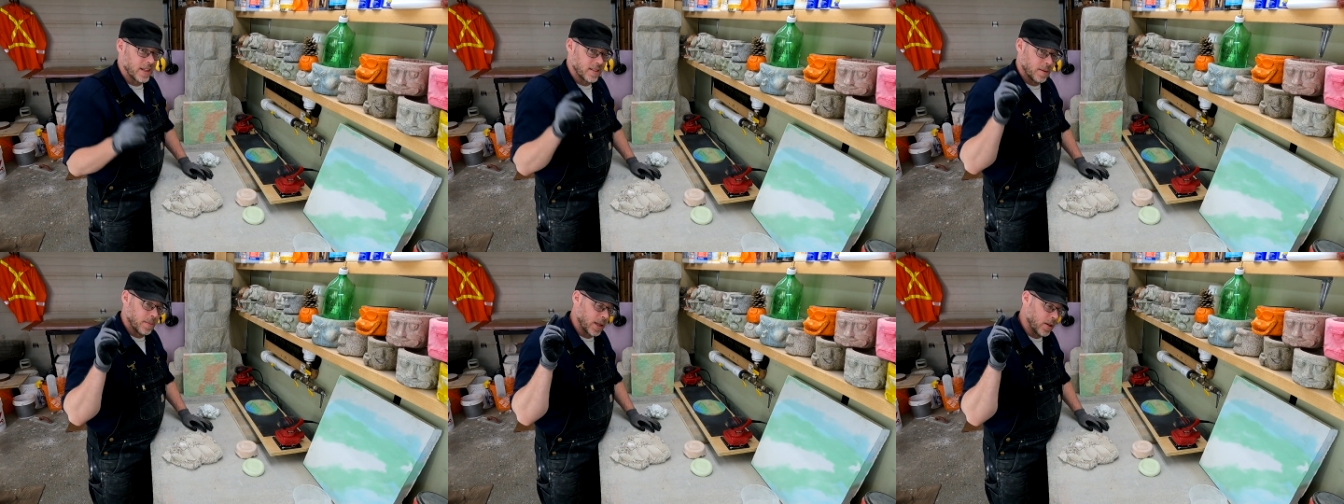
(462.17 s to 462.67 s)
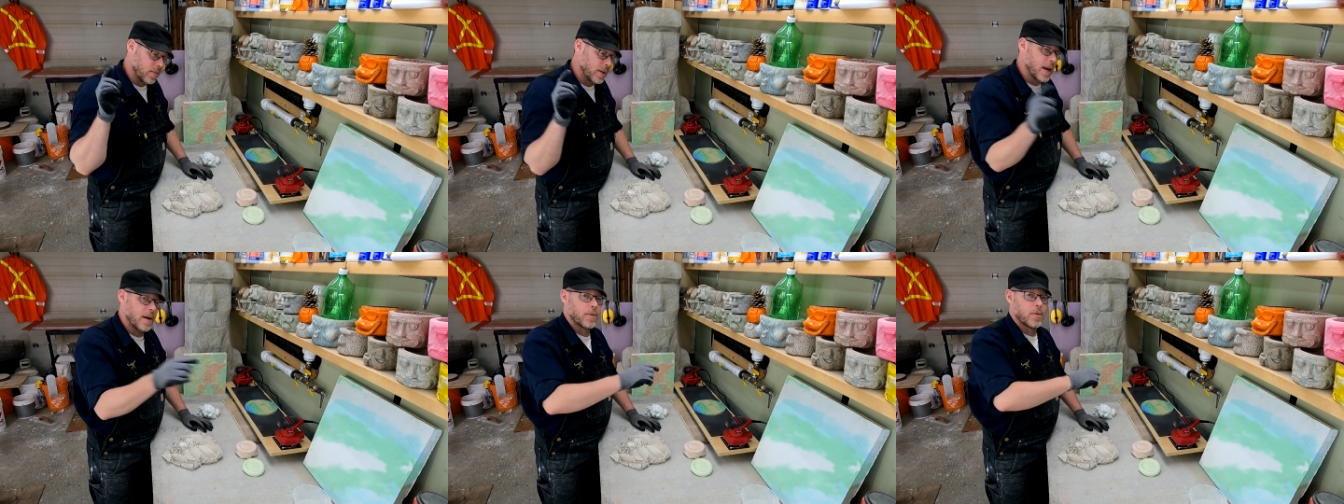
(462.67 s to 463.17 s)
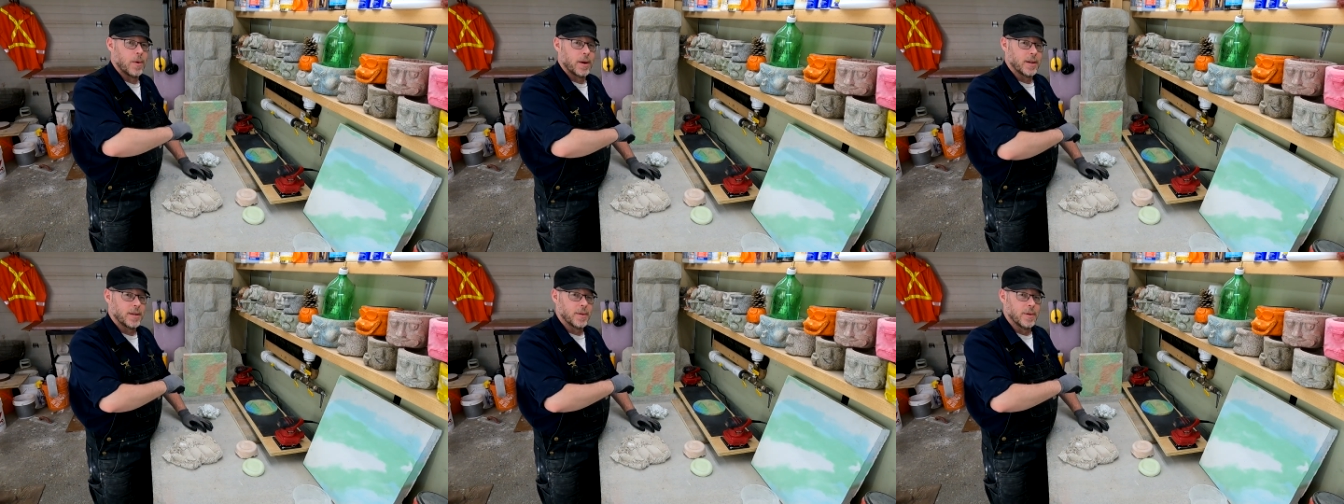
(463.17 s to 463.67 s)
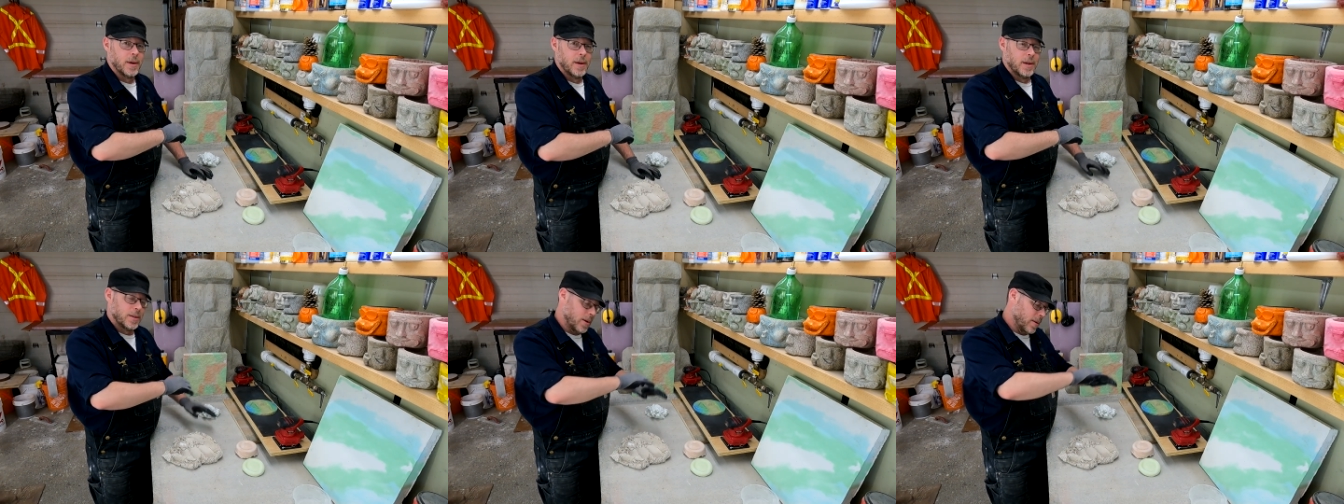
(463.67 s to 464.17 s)
That's something you never want to do.
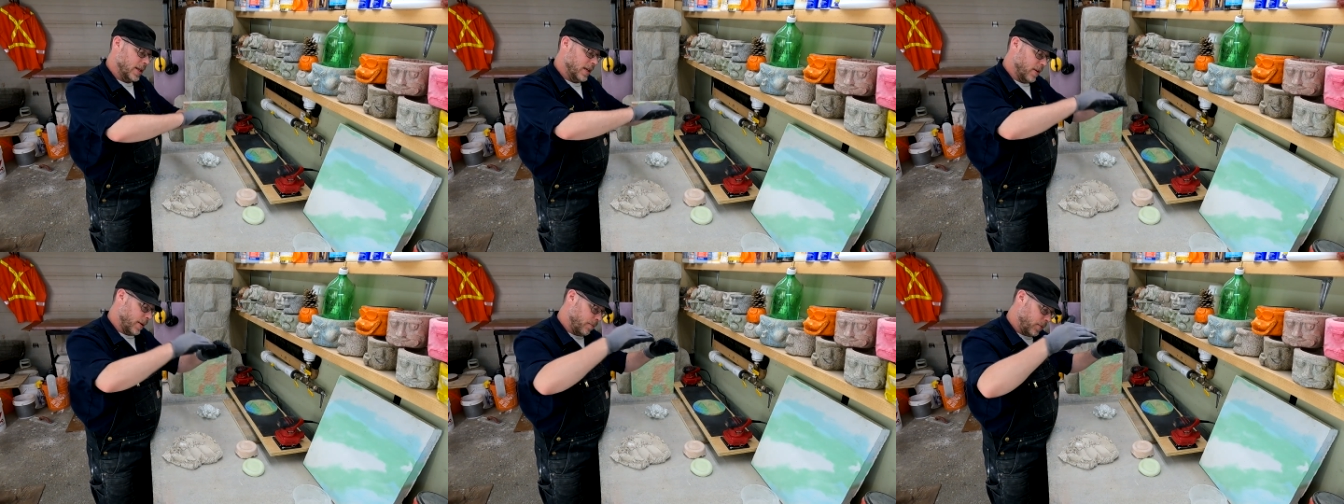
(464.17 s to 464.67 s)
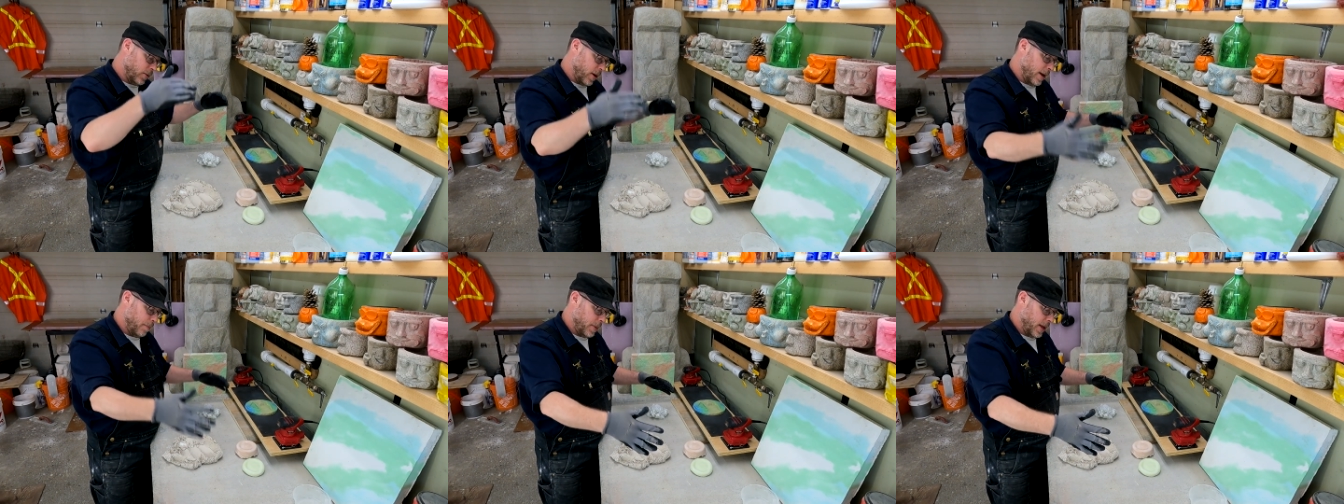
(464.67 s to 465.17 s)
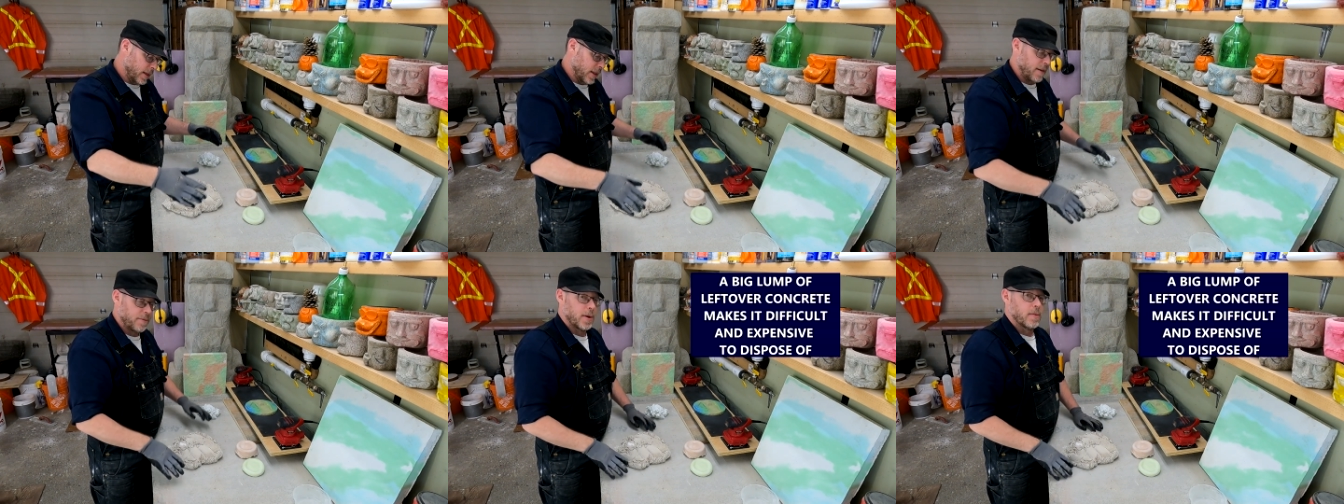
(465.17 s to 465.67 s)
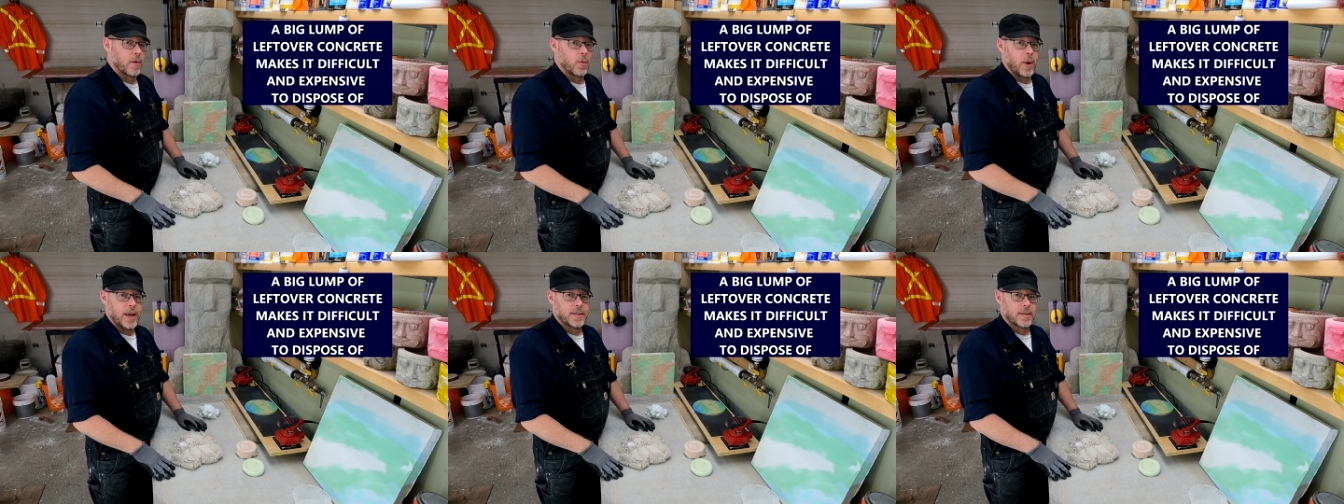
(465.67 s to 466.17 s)
Don't leave a great big leftover
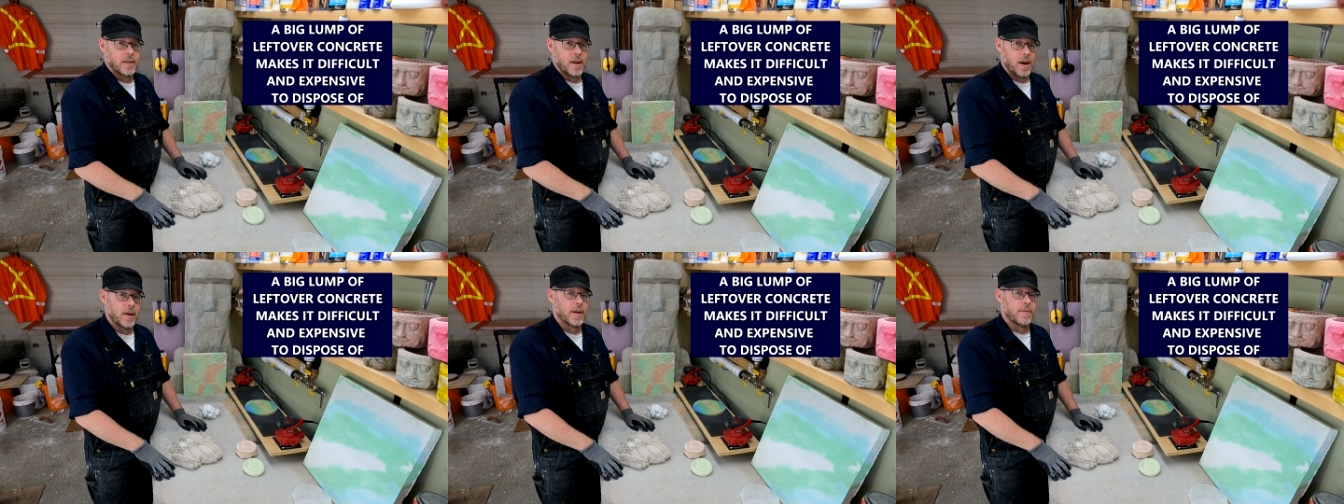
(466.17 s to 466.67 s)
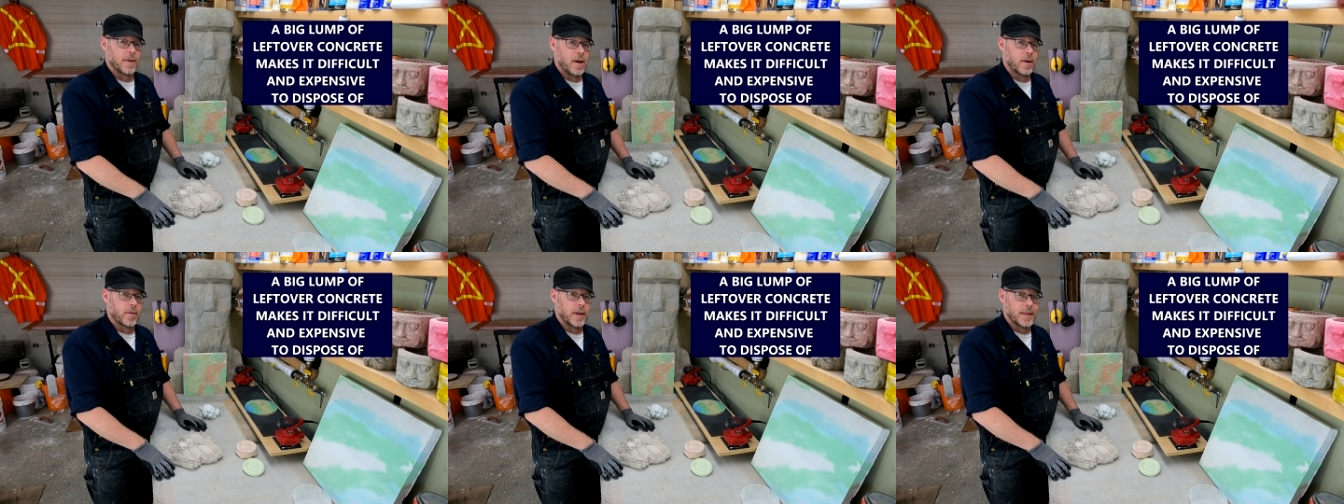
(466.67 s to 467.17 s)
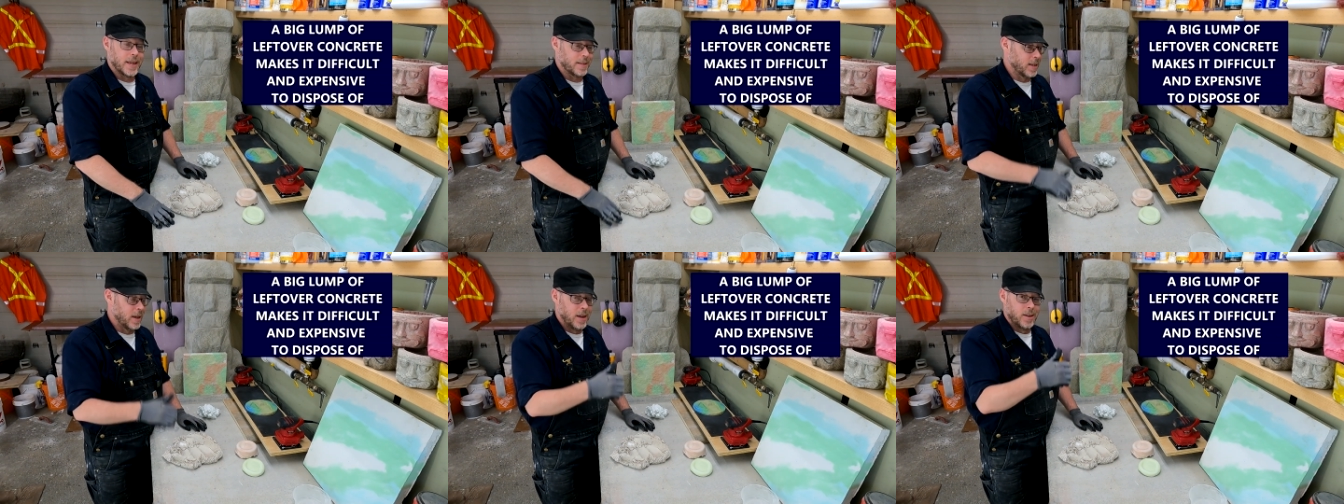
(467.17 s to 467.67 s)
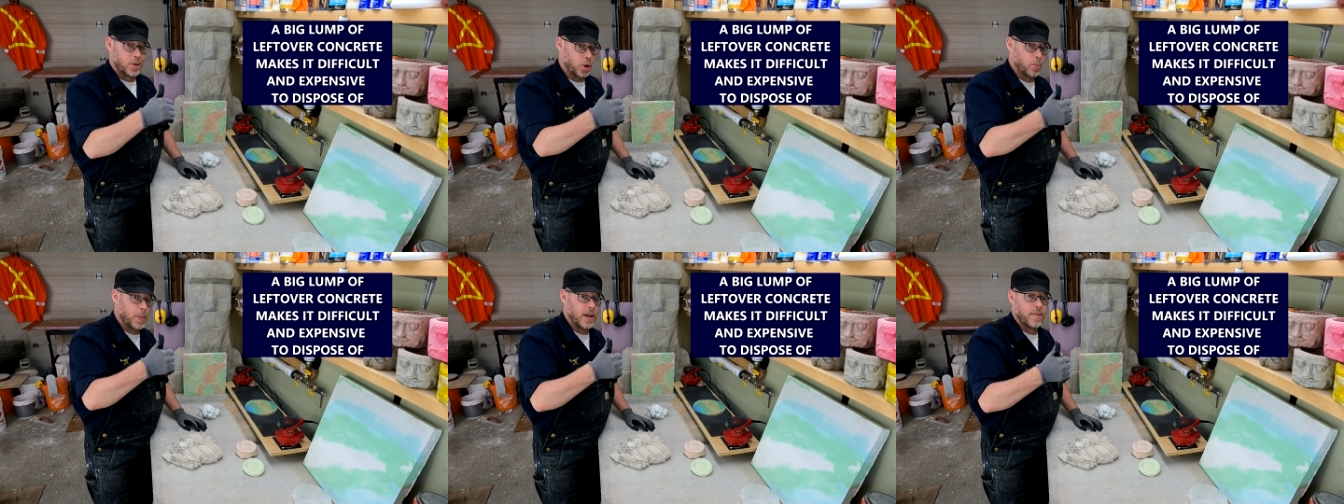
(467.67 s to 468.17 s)
waste hunk of concrete that's
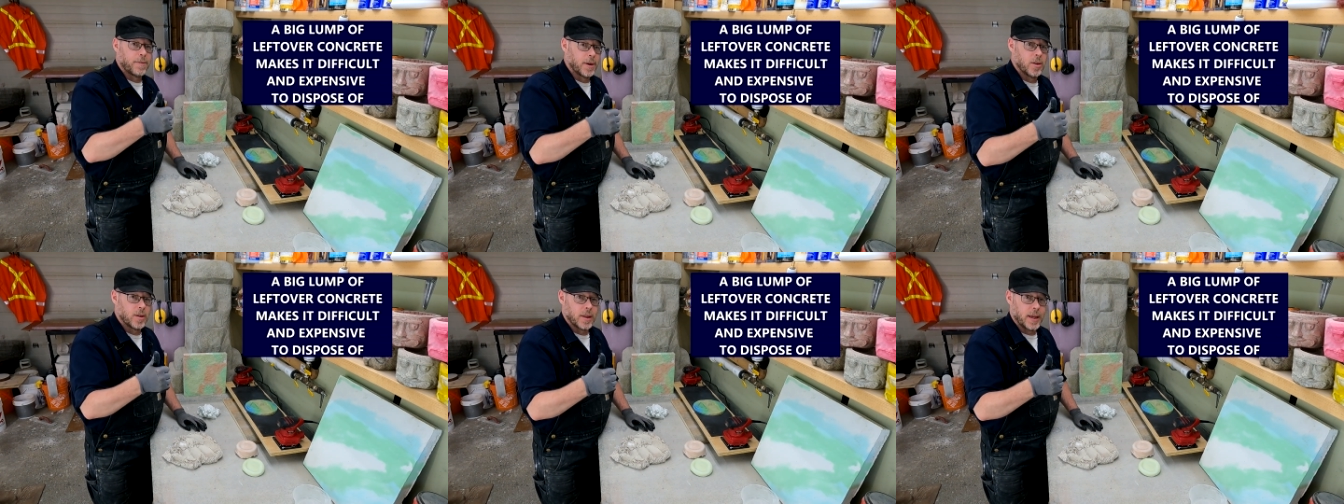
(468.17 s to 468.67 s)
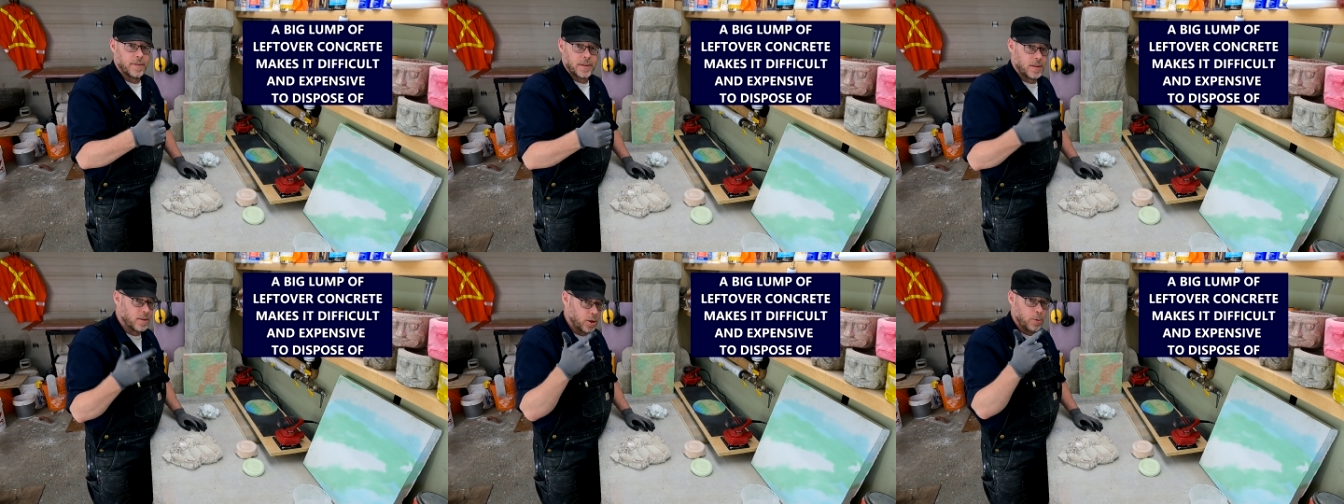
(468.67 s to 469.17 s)
too big for you to lift,